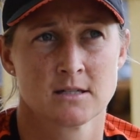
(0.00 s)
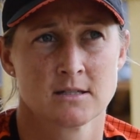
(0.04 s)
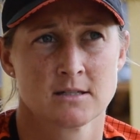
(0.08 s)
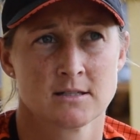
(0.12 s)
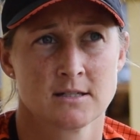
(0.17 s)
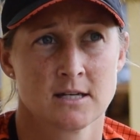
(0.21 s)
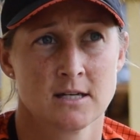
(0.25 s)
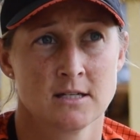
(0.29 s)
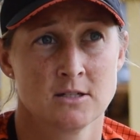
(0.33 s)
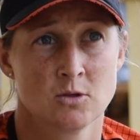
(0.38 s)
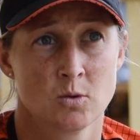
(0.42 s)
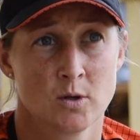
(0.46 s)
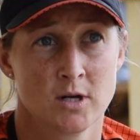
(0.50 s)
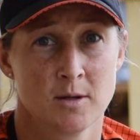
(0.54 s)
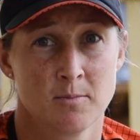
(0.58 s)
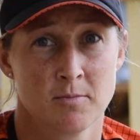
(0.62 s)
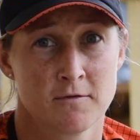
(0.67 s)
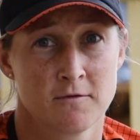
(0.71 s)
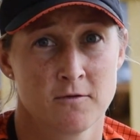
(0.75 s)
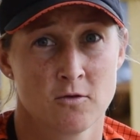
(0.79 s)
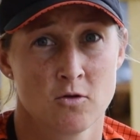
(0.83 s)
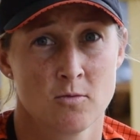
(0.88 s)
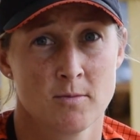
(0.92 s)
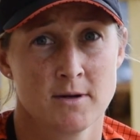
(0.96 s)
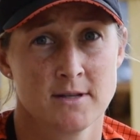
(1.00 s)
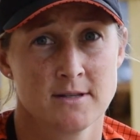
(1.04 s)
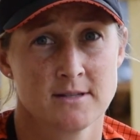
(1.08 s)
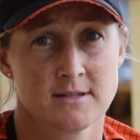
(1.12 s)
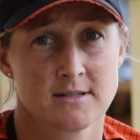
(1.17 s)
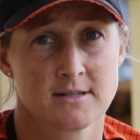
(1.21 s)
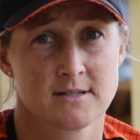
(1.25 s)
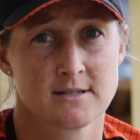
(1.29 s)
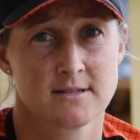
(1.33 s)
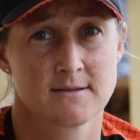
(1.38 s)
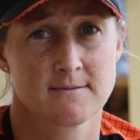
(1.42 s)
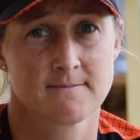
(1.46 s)
T20
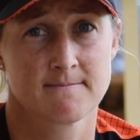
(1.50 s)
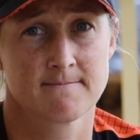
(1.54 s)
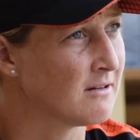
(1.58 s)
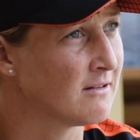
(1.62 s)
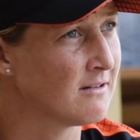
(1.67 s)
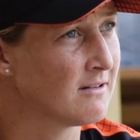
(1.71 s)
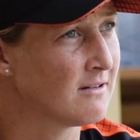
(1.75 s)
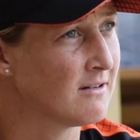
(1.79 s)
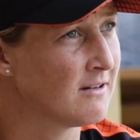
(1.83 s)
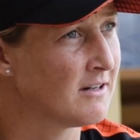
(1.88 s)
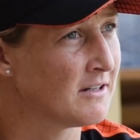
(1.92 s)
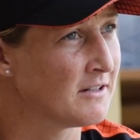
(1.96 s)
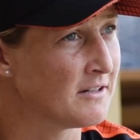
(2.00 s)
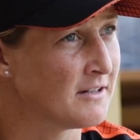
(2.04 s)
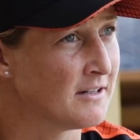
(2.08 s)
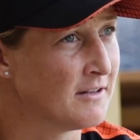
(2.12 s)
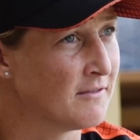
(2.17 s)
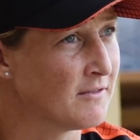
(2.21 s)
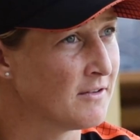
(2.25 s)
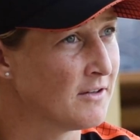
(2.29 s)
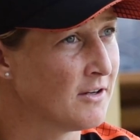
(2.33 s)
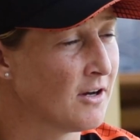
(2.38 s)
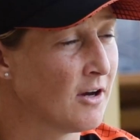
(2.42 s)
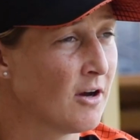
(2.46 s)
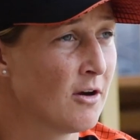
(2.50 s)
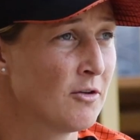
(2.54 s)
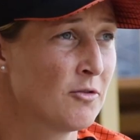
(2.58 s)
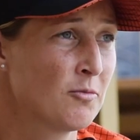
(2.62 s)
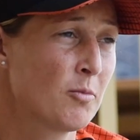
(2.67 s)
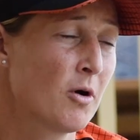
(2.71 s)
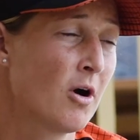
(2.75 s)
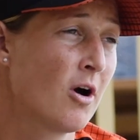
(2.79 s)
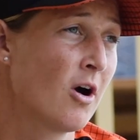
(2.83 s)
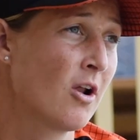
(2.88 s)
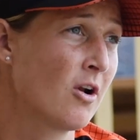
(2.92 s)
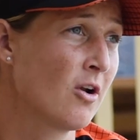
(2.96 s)
performance? I don't even know. It
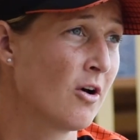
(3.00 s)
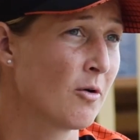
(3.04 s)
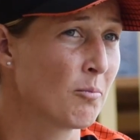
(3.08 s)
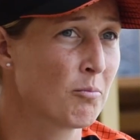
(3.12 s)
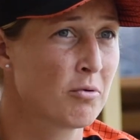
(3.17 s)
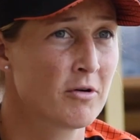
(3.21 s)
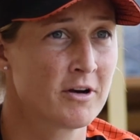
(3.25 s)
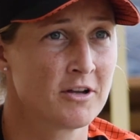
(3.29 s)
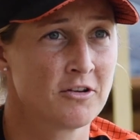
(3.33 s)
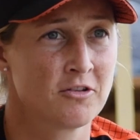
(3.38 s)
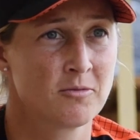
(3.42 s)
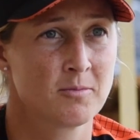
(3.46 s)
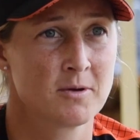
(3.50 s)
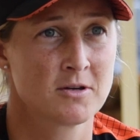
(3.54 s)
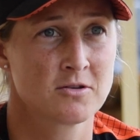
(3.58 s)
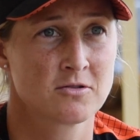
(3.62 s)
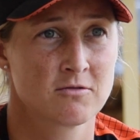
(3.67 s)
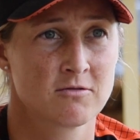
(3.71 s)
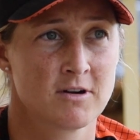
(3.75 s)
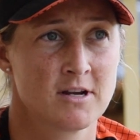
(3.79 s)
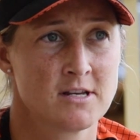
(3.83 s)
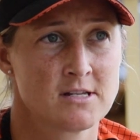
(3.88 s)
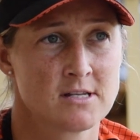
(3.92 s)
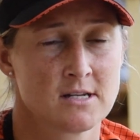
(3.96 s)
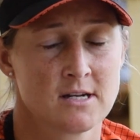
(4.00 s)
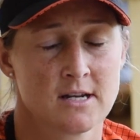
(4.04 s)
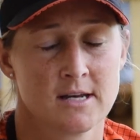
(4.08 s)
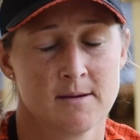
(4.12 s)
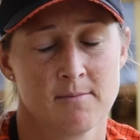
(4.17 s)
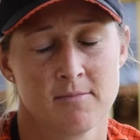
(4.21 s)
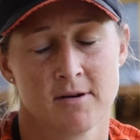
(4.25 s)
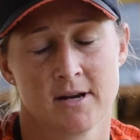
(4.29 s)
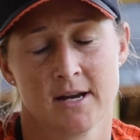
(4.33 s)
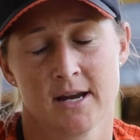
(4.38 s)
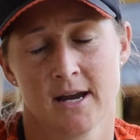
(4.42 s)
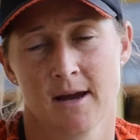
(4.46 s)
was pretty special recently,
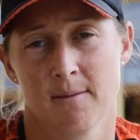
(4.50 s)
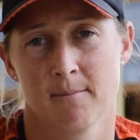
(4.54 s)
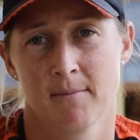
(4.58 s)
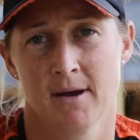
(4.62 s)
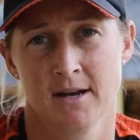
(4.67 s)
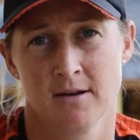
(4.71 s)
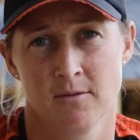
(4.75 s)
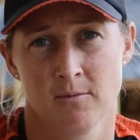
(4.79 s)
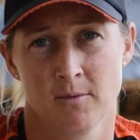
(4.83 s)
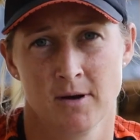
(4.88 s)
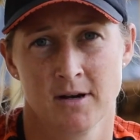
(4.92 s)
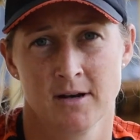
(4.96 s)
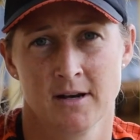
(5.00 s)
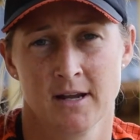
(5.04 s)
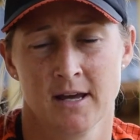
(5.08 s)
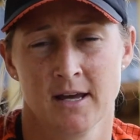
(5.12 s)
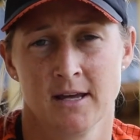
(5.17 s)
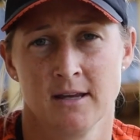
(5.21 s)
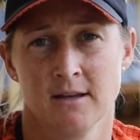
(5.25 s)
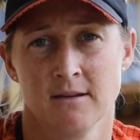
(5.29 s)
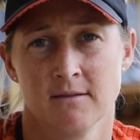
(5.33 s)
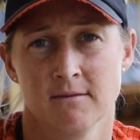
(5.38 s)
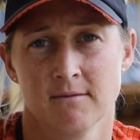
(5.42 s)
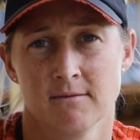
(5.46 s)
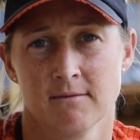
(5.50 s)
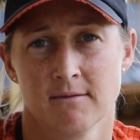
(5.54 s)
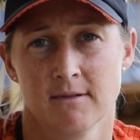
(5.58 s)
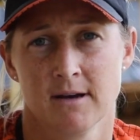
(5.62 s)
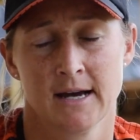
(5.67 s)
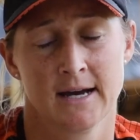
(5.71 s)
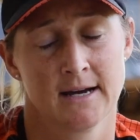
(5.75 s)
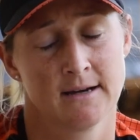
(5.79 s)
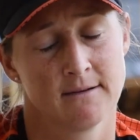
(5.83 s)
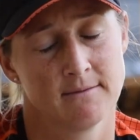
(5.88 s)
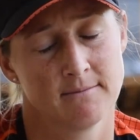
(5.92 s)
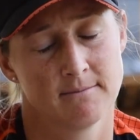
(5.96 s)
bringing up Maiden One Day.
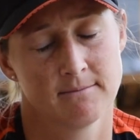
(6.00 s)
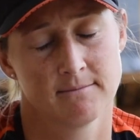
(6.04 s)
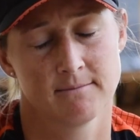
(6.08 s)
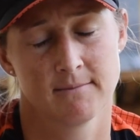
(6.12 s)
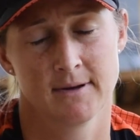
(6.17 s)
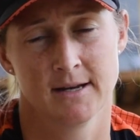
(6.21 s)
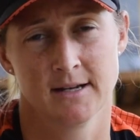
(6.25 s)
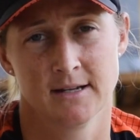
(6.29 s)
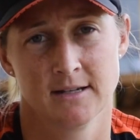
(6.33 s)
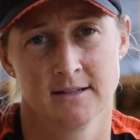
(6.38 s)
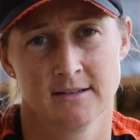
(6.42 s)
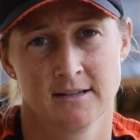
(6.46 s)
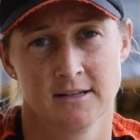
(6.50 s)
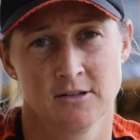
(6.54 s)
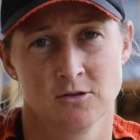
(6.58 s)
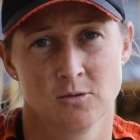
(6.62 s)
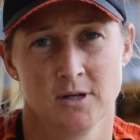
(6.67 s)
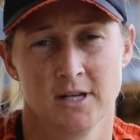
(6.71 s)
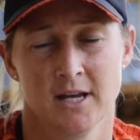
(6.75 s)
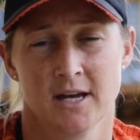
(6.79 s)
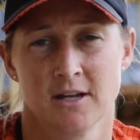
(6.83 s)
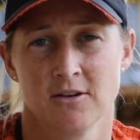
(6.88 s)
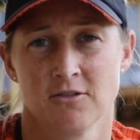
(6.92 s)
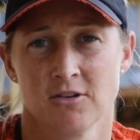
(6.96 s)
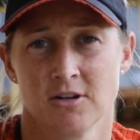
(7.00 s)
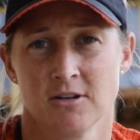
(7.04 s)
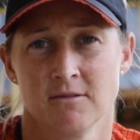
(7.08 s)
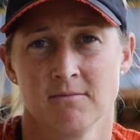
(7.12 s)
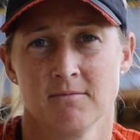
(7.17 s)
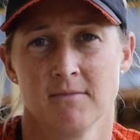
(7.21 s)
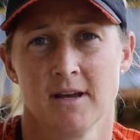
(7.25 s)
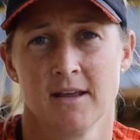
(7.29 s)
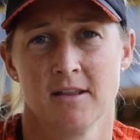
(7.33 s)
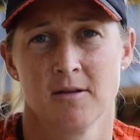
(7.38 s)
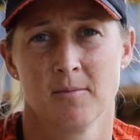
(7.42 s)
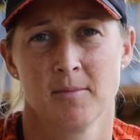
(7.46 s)
Maiden T20-100
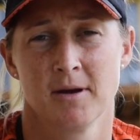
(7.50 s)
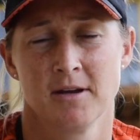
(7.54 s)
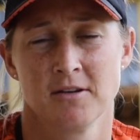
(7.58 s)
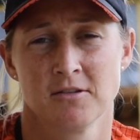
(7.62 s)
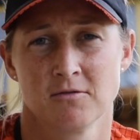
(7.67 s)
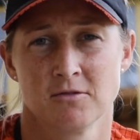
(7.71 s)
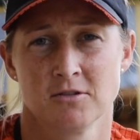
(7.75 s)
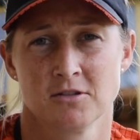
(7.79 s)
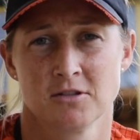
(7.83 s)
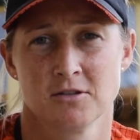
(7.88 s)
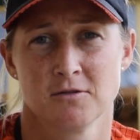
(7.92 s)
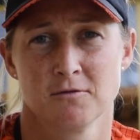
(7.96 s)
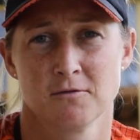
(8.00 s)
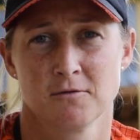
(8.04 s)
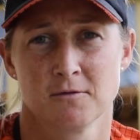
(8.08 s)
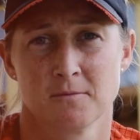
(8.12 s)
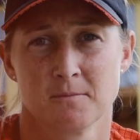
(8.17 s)
at the Basin Reserve.